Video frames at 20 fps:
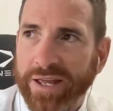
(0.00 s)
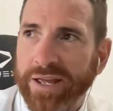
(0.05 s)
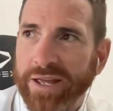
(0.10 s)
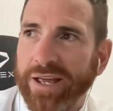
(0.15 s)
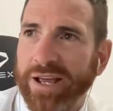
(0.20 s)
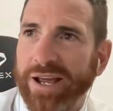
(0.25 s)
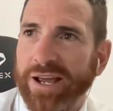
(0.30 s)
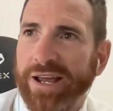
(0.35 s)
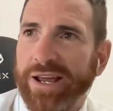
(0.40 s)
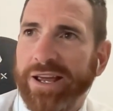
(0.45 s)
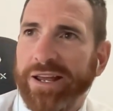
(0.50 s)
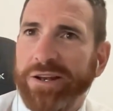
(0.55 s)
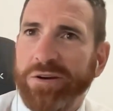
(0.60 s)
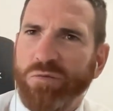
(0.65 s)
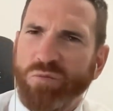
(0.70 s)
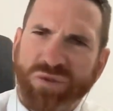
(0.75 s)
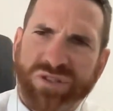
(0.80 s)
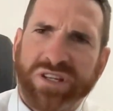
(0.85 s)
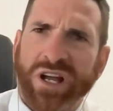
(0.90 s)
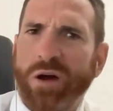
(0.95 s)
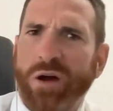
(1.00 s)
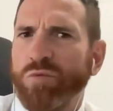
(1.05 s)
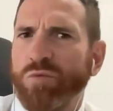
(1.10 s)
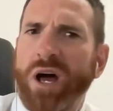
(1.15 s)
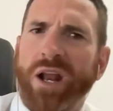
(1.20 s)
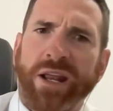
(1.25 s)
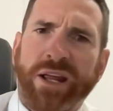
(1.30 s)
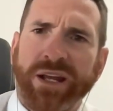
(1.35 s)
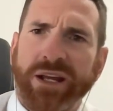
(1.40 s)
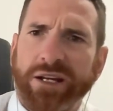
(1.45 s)
And we start
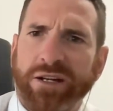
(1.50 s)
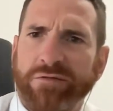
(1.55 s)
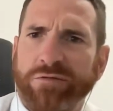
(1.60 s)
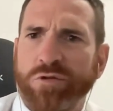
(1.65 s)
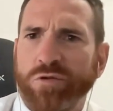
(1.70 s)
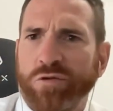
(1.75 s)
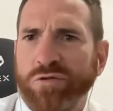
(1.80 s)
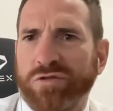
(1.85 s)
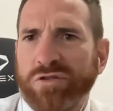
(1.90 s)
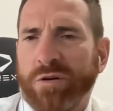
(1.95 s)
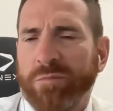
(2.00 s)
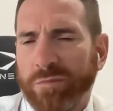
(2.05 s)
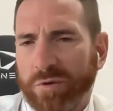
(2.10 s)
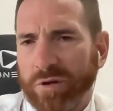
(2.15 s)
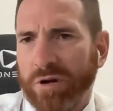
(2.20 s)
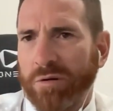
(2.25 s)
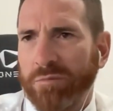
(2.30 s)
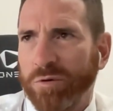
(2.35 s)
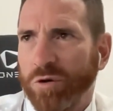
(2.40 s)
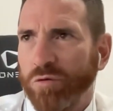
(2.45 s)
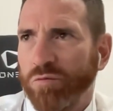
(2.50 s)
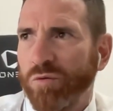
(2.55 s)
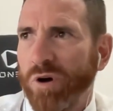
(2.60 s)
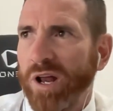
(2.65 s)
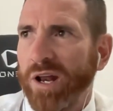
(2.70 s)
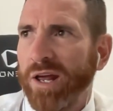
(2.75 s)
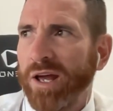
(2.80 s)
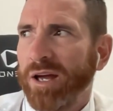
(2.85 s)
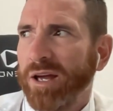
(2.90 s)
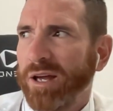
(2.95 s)
running, and of course, I'm, I'm a good
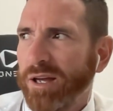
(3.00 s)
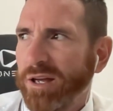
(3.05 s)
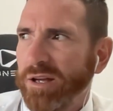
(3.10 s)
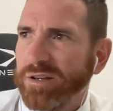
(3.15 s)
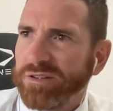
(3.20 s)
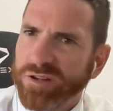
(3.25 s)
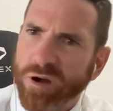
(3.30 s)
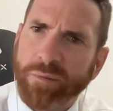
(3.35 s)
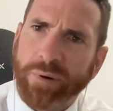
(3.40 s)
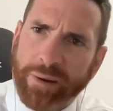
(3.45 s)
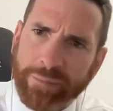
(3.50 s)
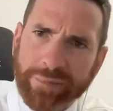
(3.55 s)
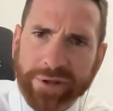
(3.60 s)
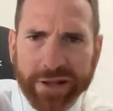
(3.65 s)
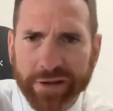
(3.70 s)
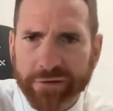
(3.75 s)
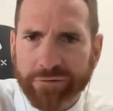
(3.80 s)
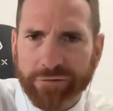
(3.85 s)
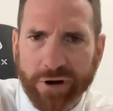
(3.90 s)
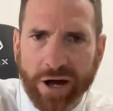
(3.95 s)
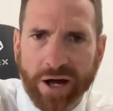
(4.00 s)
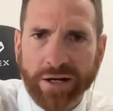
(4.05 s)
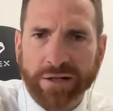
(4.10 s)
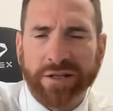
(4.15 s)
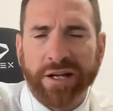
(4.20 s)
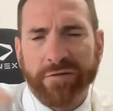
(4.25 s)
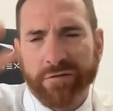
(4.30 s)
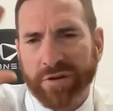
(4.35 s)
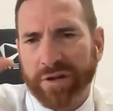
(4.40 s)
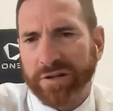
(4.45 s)
runner, so I'm up near the front,
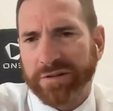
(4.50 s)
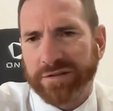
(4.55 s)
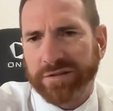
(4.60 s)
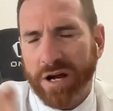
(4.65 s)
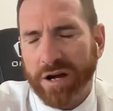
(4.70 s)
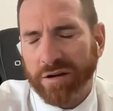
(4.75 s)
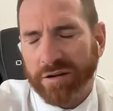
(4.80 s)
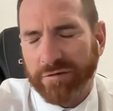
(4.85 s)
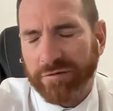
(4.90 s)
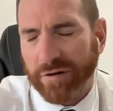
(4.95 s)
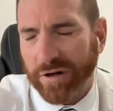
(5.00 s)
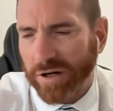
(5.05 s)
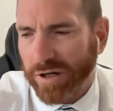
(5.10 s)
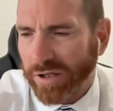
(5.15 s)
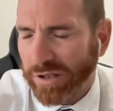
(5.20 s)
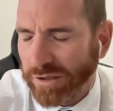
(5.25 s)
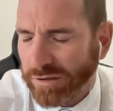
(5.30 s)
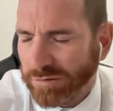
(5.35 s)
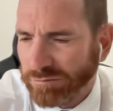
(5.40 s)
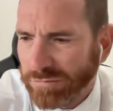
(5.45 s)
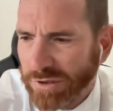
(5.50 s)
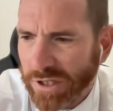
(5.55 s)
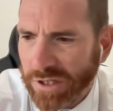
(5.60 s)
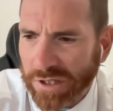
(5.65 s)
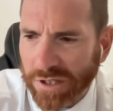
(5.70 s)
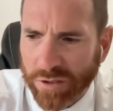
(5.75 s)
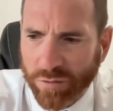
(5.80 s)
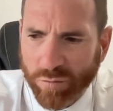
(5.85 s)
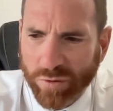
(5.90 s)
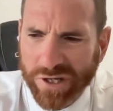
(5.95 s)
and everything's going fine. And
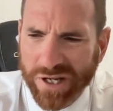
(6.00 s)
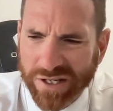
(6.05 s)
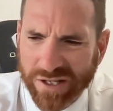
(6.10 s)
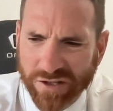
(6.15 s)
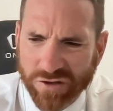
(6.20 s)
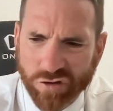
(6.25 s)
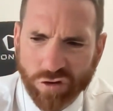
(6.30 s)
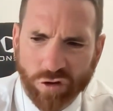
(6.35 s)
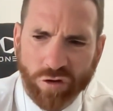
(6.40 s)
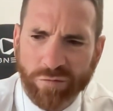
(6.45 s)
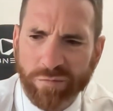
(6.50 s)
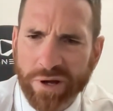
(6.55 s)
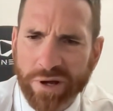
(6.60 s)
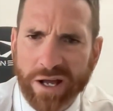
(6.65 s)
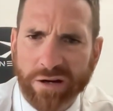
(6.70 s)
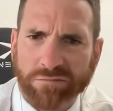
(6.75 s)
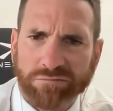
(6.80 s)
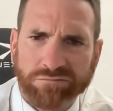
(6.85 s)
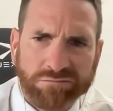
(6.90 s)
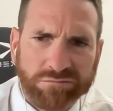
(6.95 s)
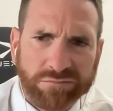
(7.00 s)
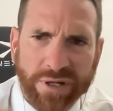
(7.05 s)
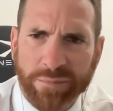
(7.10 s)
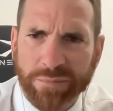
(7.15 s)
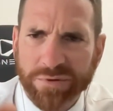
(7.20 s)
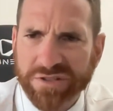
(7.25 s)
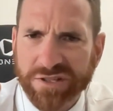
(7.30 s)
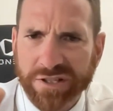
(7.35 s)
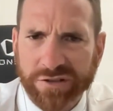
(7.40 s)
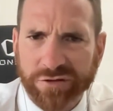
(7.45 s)
we get to sort of about
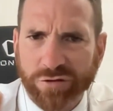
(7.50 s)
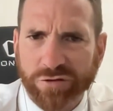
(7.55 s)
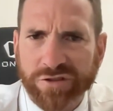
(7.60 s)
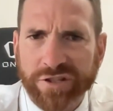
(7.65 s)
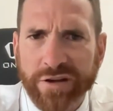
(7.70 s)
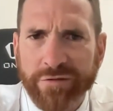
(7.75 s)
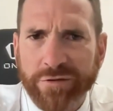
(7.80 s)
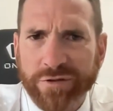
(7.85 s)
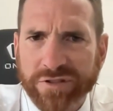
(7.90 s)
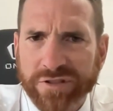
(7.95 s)
number six or seven.